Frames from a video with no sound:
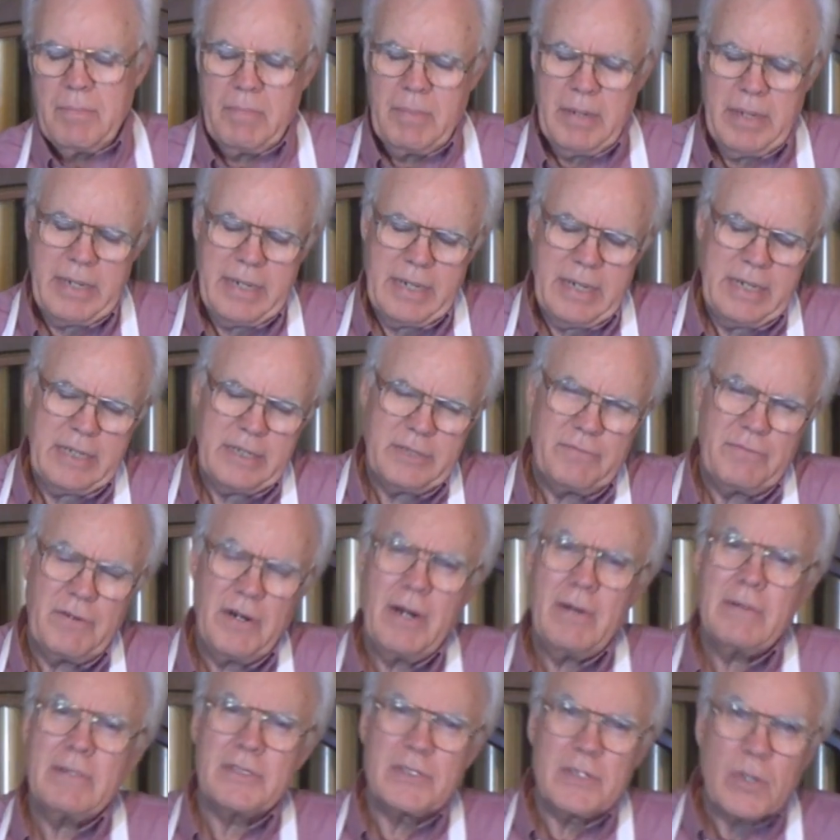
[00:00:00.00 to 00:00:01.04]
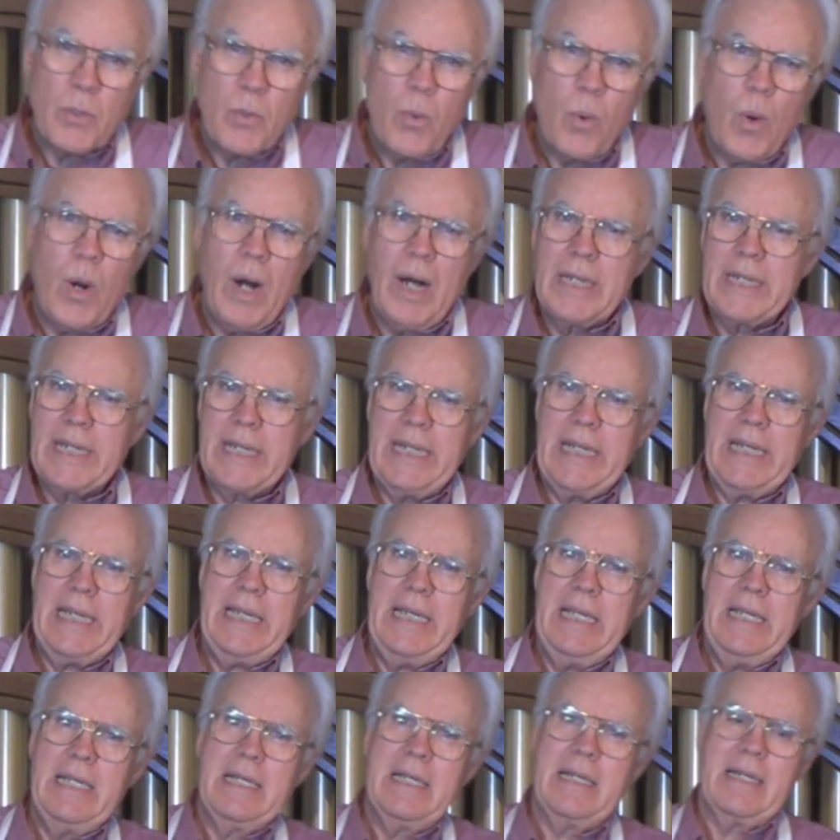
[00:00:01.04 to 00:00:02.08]
But as far as the
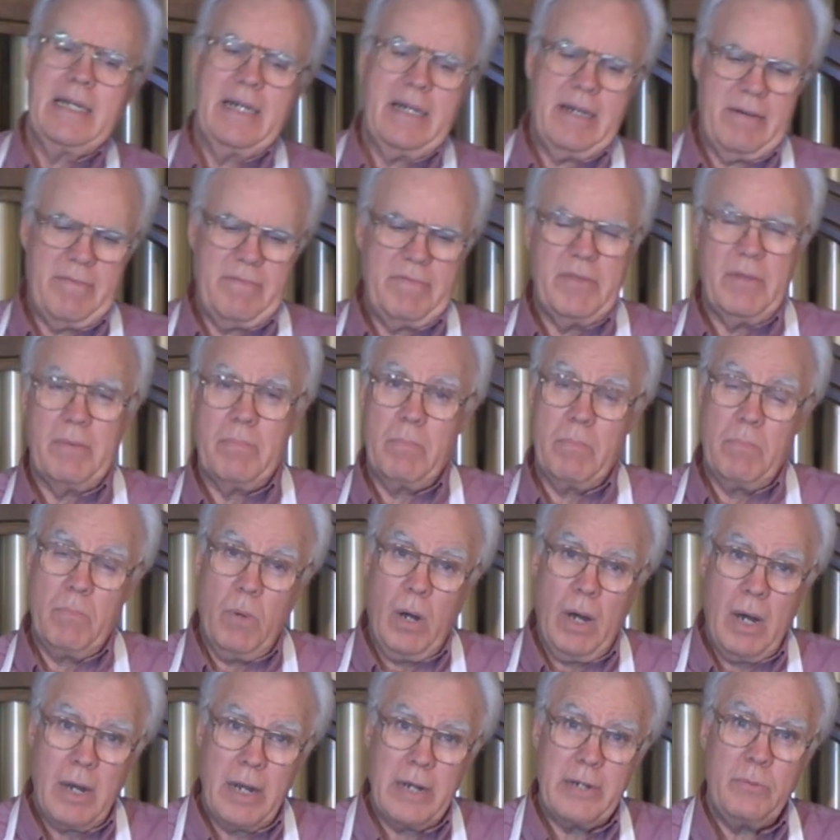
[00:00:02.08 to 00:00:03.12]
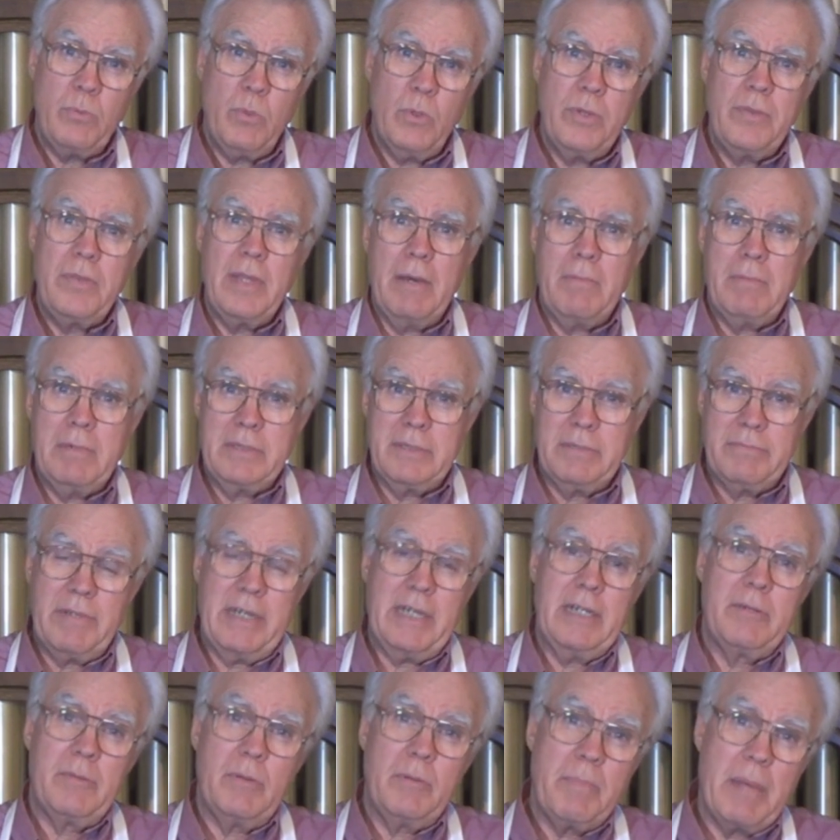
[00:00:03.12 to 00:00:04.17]
quality of the hardwood that was
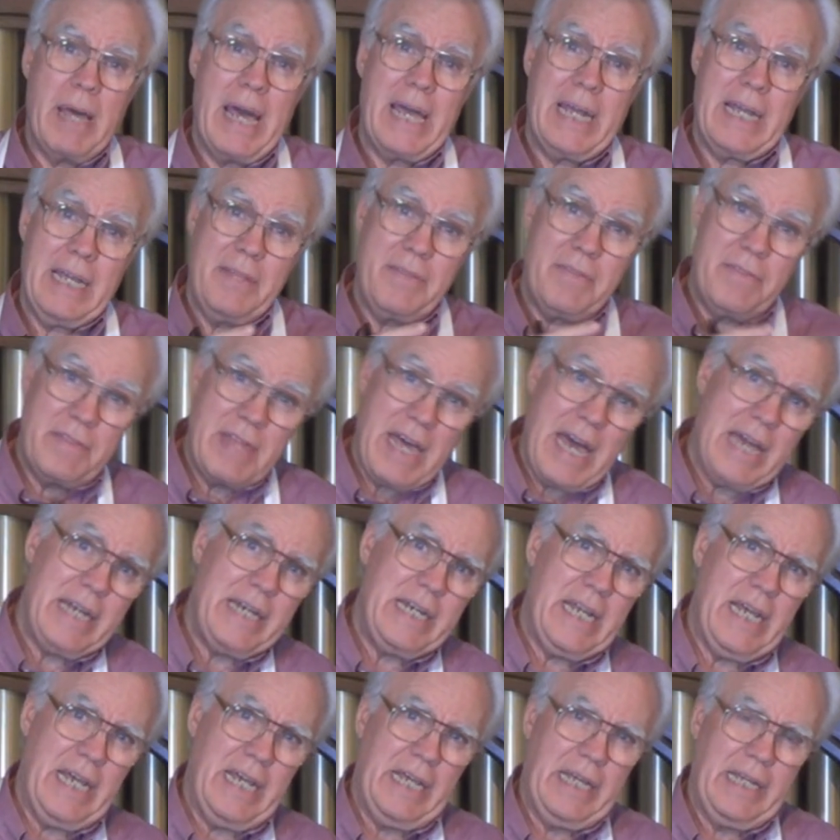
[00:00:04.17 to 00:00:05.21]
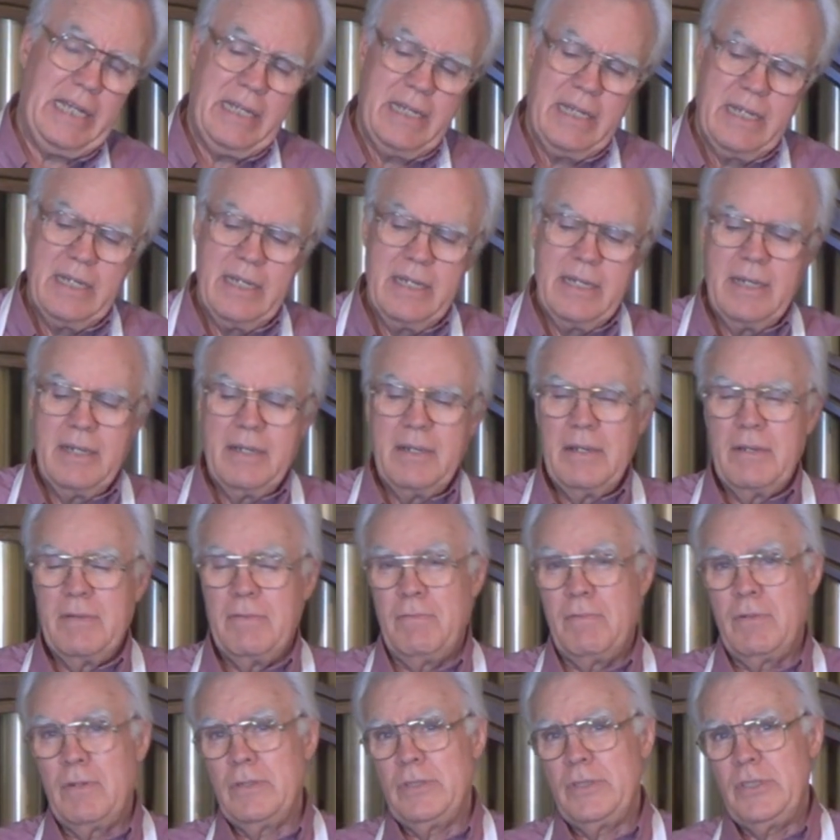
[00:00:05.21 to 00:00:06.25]
available back in that day
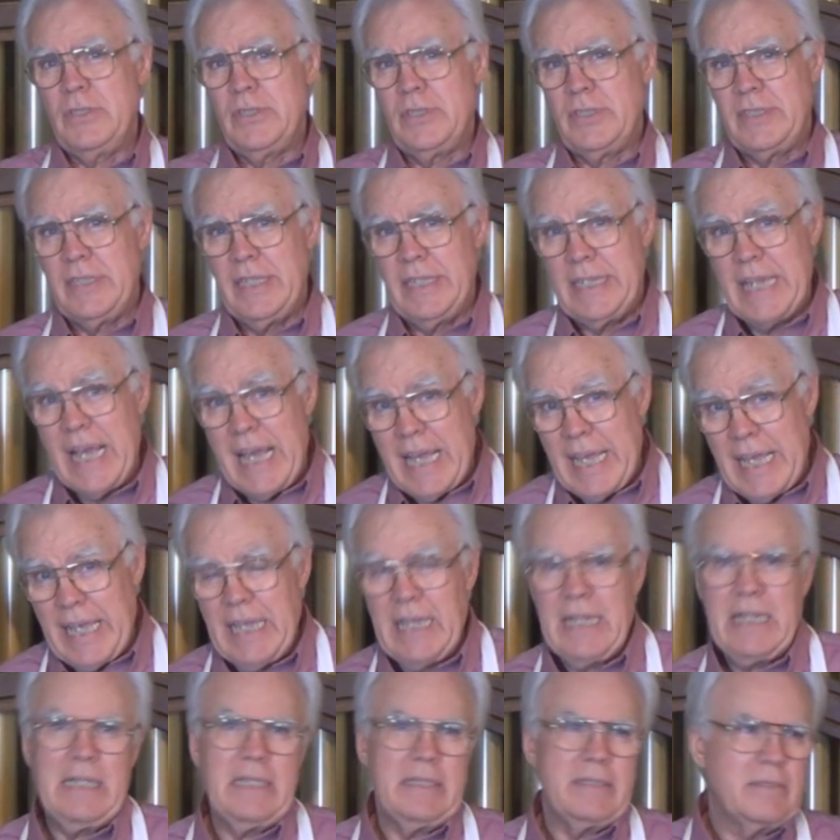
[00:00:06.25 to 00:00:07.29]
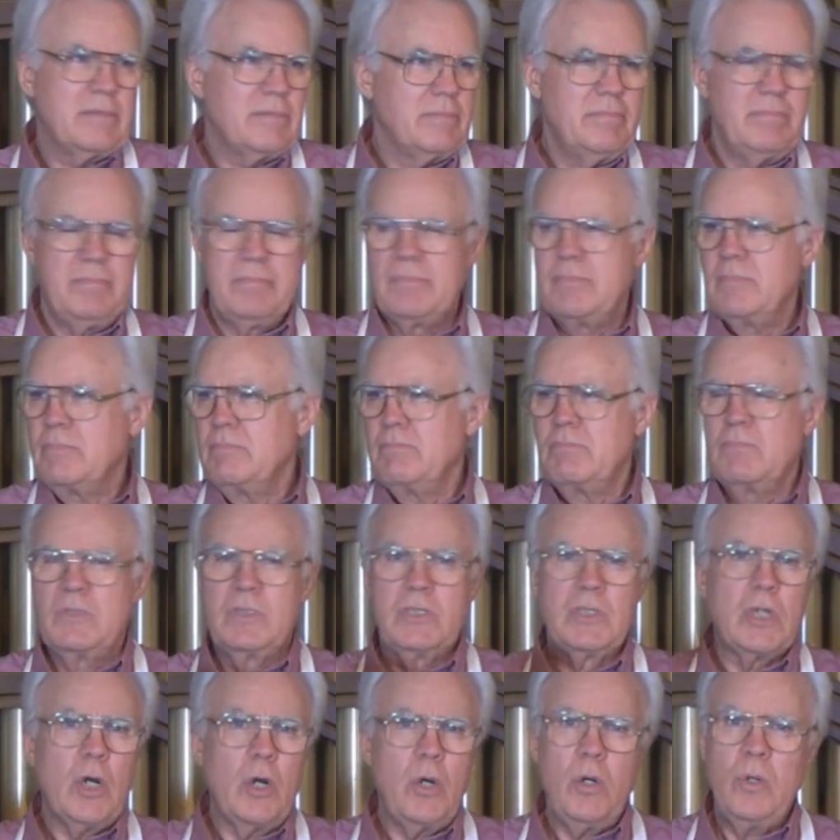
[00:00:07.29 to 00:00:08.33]
versus today is
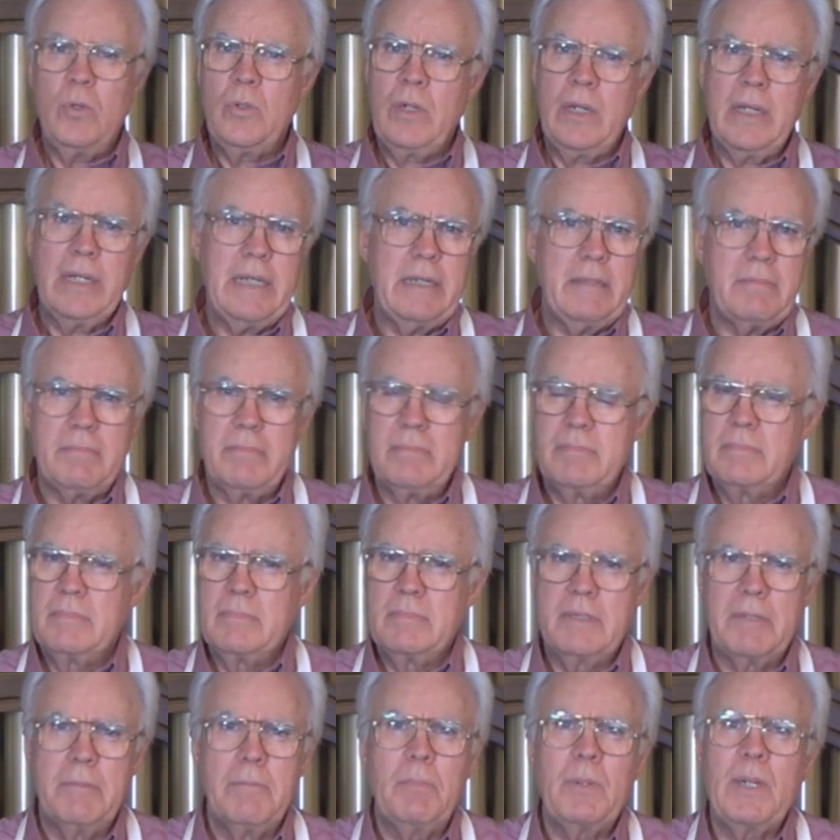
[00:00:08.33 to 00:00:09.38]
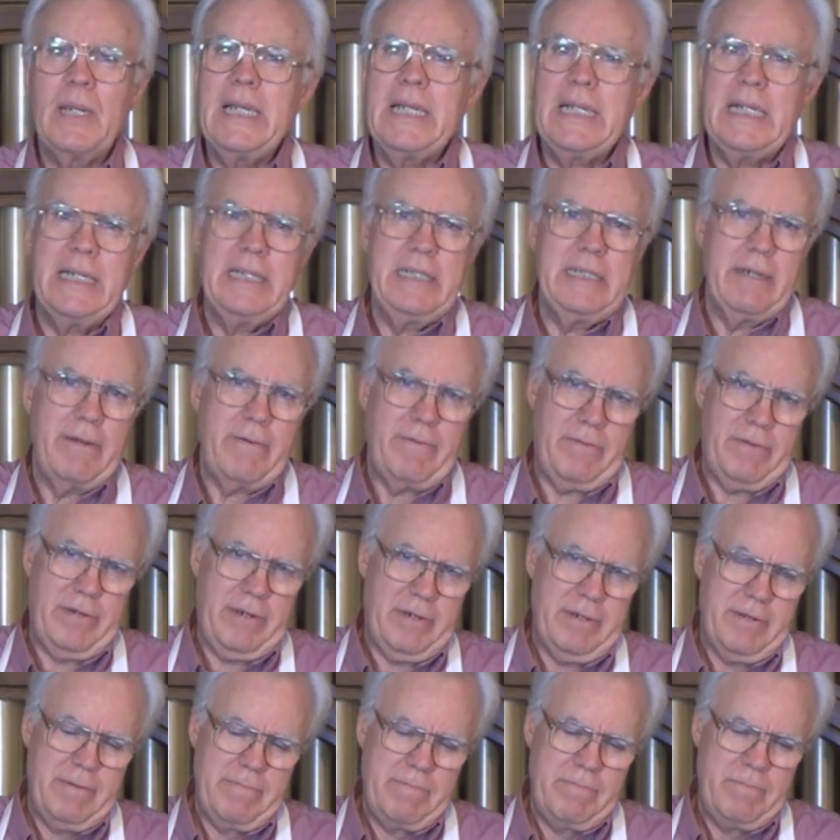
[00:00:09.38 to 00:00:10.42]
totally, completely
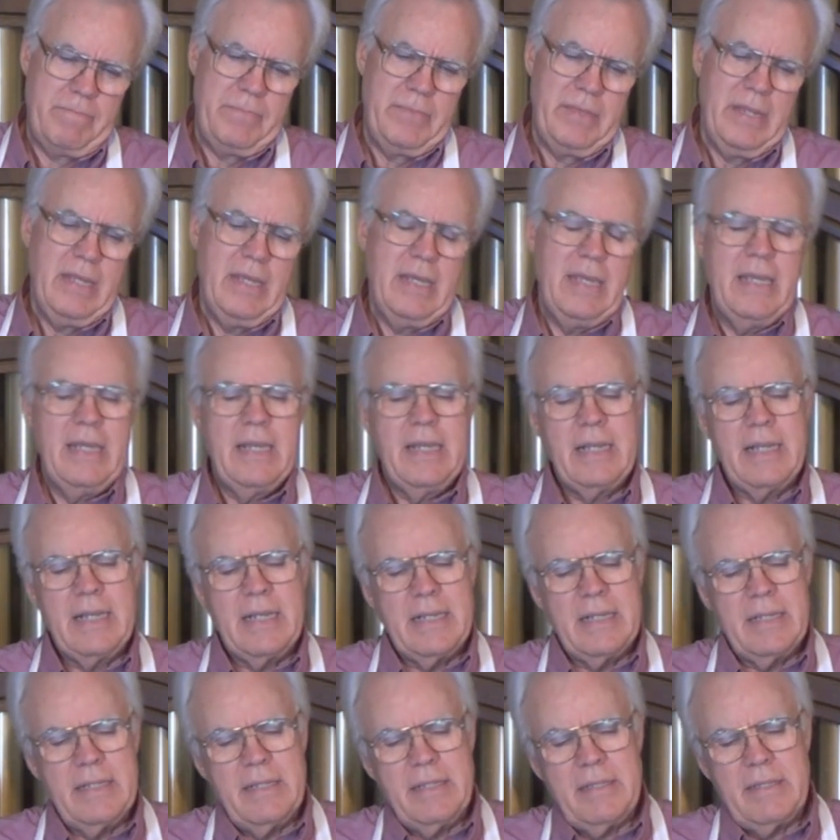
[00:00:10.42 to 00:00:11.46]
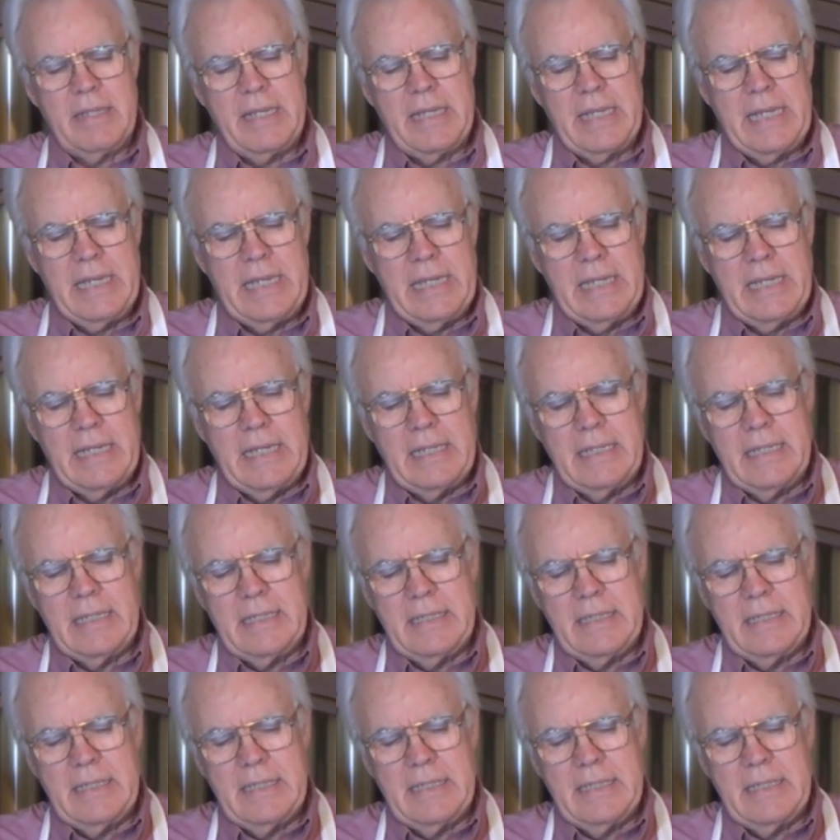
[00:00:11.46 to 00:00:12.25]
different. The